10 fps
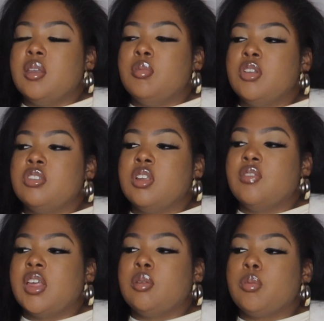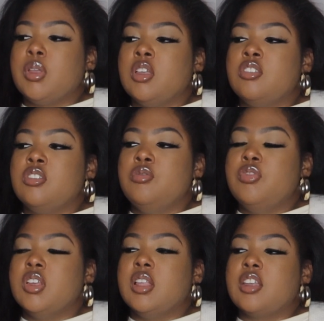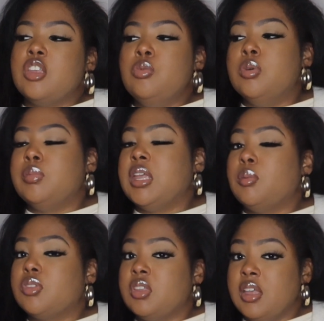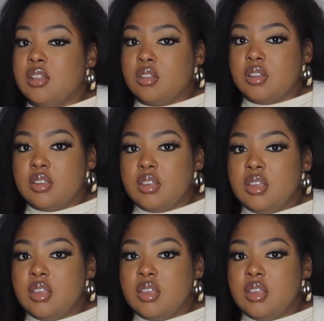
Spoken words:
emotionally available because you feel like you wouldn't be able to handle it.